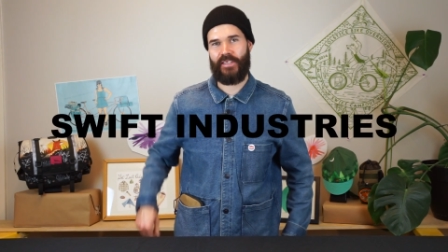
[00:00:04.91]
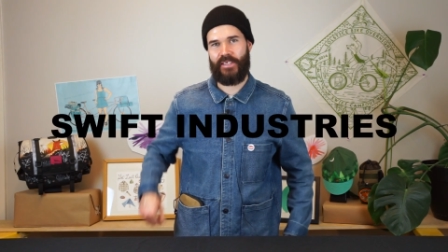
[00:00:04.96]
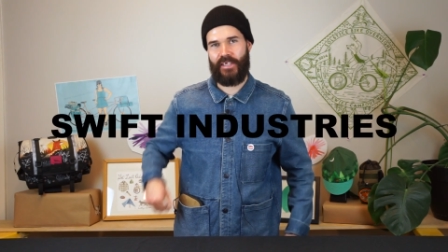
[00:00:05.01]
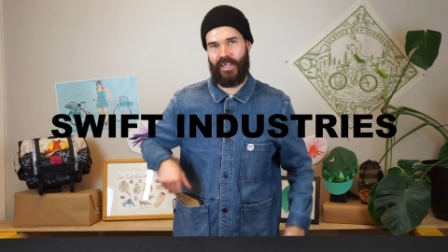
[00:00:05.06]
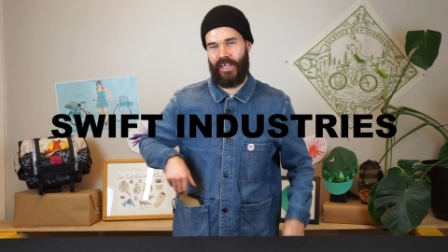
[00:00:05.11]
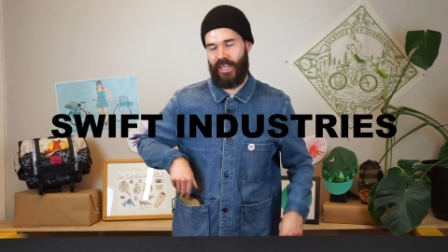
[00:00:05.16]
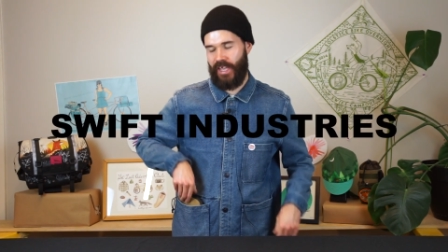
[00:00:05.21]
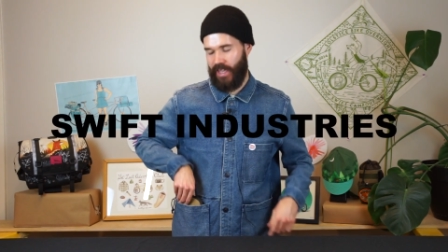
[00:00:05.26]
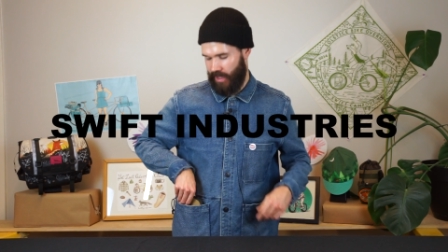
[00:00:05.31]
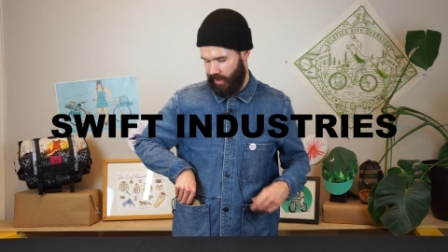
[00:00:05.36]
and
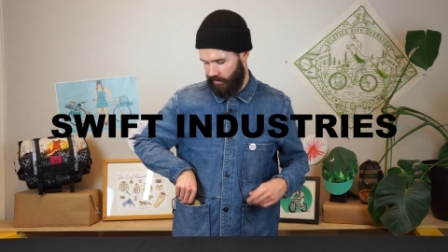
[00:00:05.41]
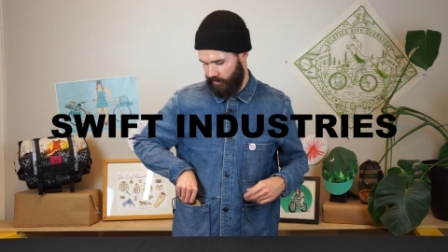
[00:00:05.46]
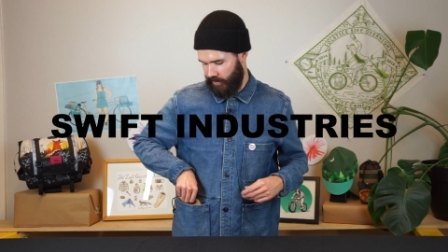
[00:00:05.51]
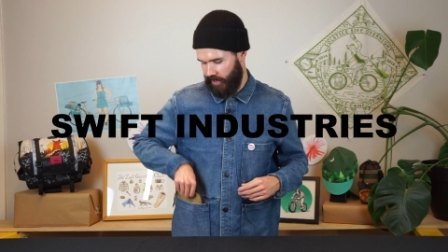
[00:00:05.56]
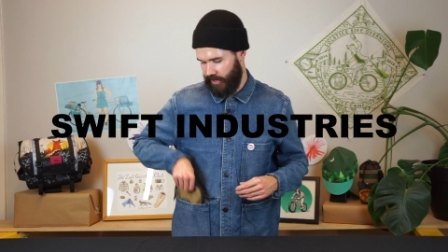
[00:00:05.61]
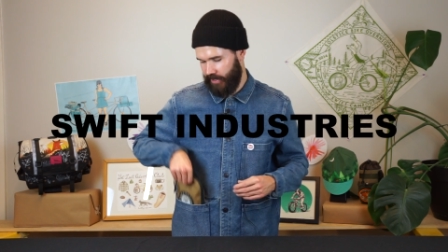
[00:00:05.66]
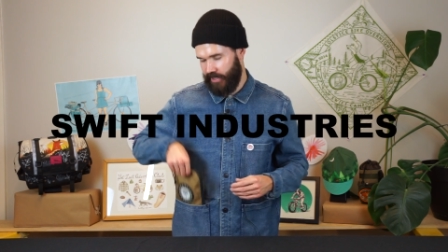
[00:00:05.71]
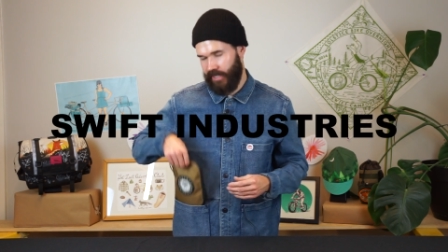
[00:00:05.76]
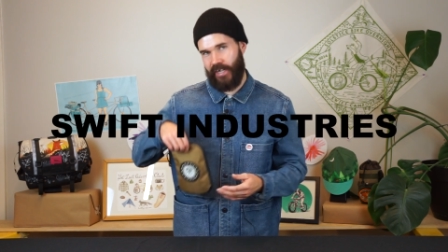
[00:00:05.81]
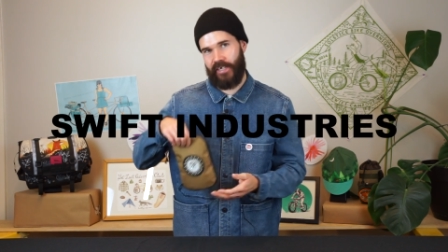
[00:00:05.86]
today
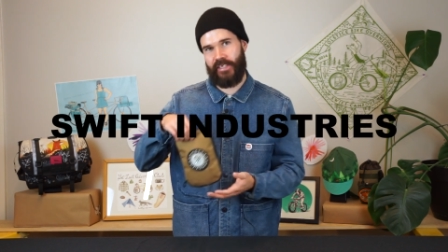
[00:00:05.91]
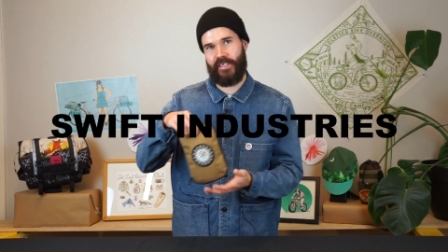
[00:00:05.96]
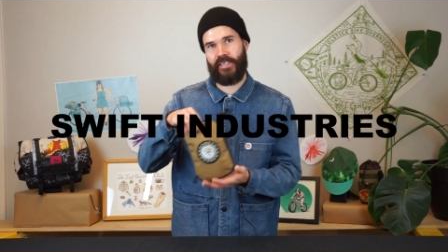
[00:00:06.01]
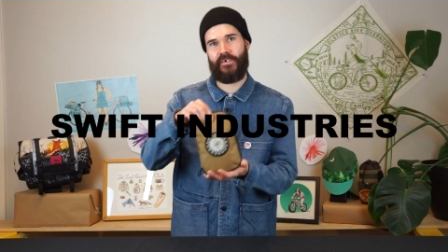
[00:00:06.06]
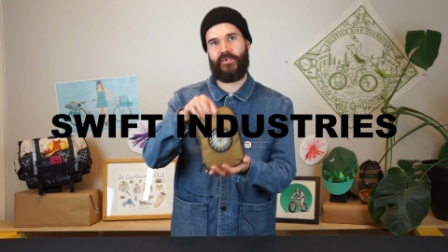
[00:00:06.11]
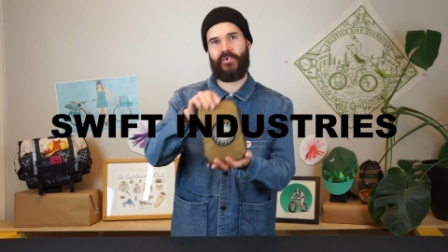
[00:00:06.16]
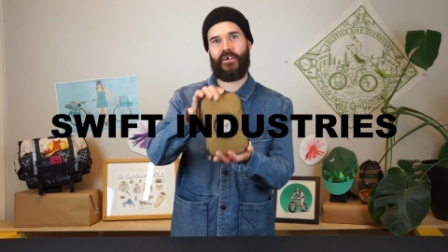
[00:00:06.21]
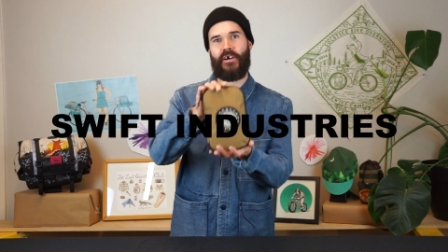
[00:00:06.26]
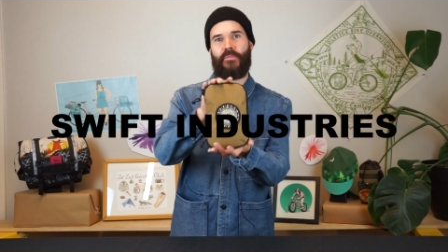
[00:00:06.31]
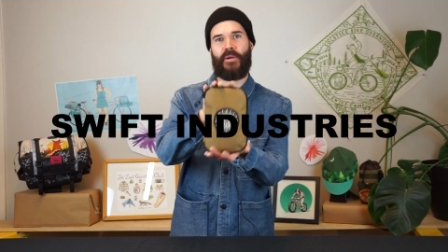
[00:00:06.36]
I'm going to talk
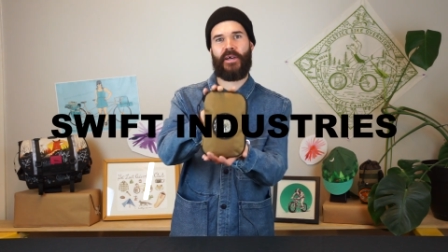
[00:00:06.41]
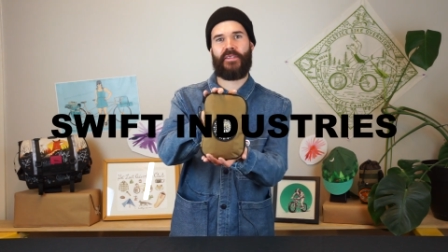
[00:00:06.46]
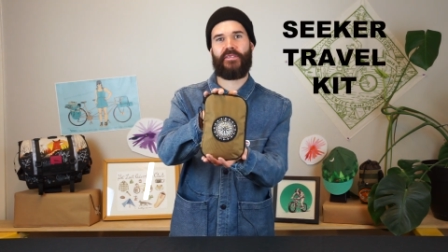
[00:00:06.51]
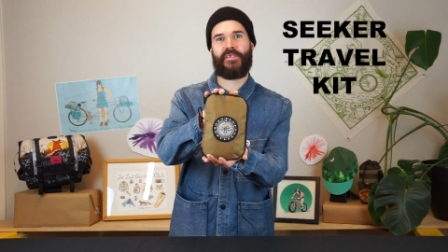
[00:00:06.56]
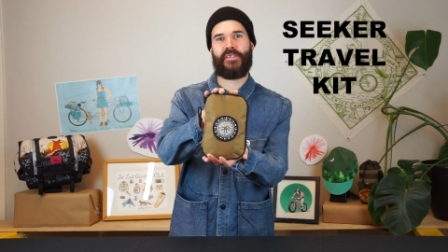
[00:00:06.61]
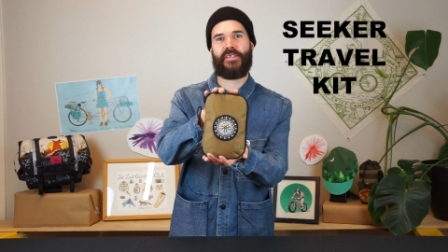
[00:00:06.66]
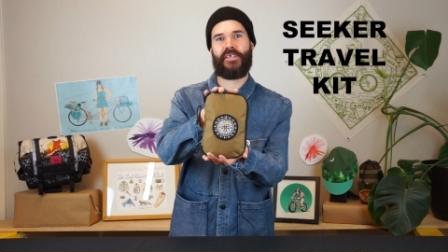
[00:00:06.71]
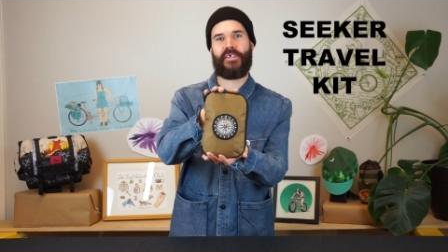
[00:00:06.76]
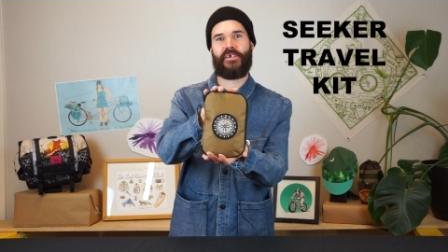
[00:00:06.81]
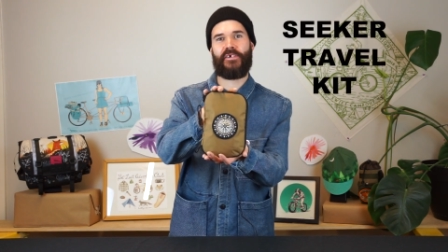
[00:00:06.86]
to you
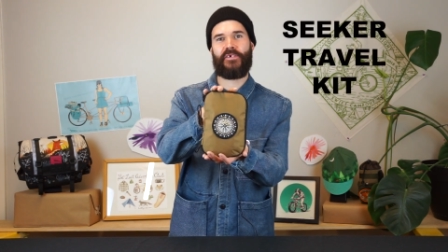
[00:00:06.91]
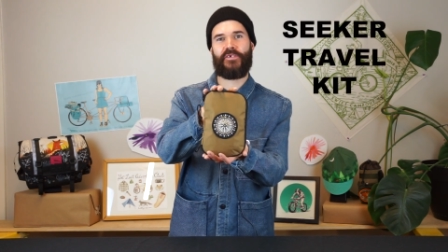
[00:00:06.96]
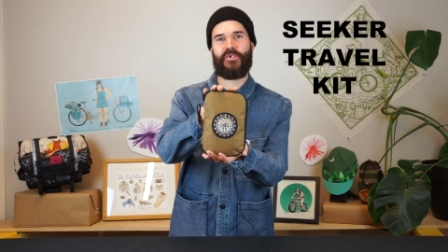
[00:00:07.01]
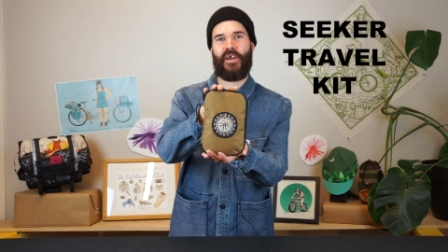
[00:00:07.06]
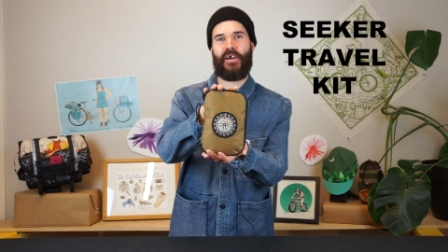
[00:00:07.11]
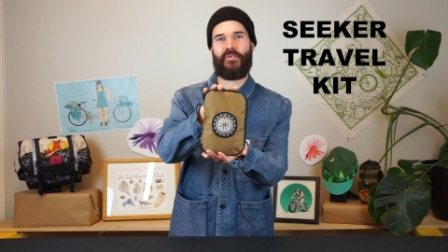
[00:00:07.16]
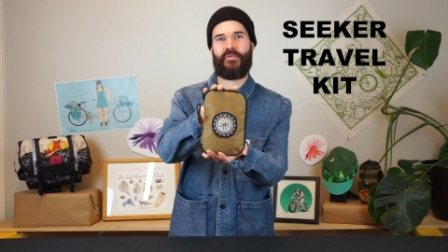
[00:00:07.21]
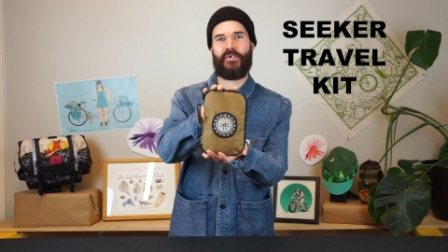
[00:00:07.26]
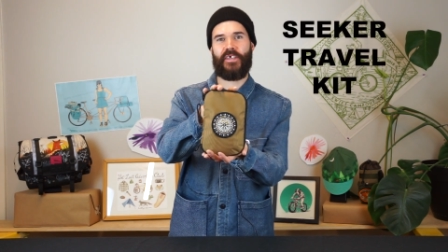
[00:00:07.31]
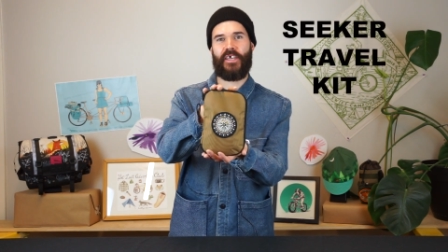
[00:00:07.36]
about the Seeker
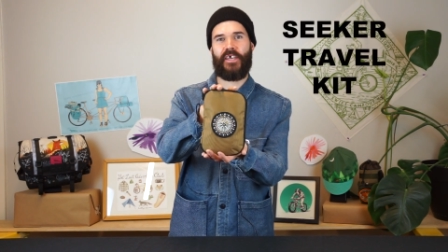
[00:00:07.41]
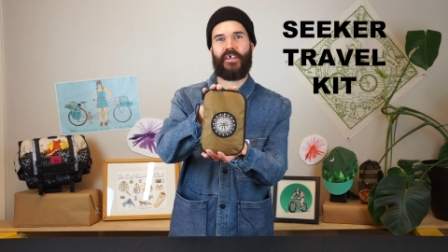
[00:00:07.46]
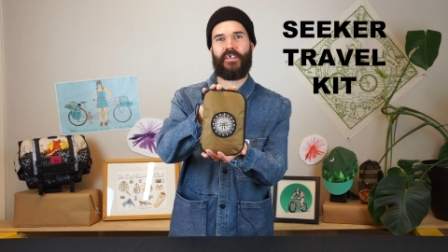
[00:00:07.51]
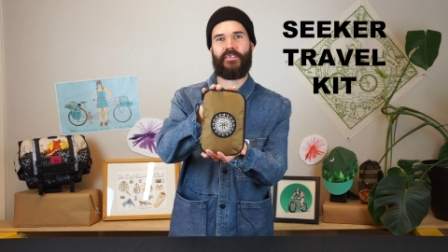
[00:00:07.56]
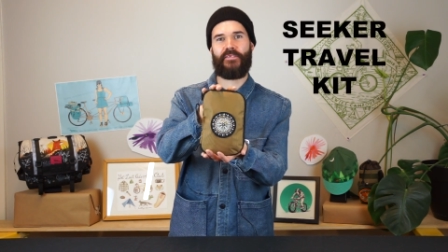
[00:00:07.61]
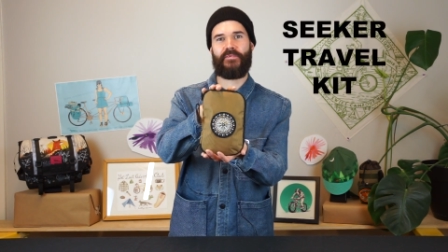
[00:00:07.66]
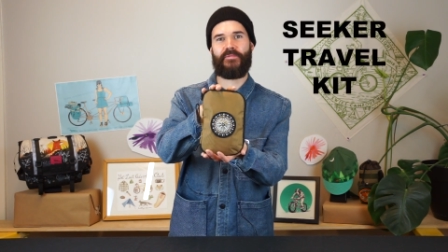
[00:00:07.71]
Travel Kit.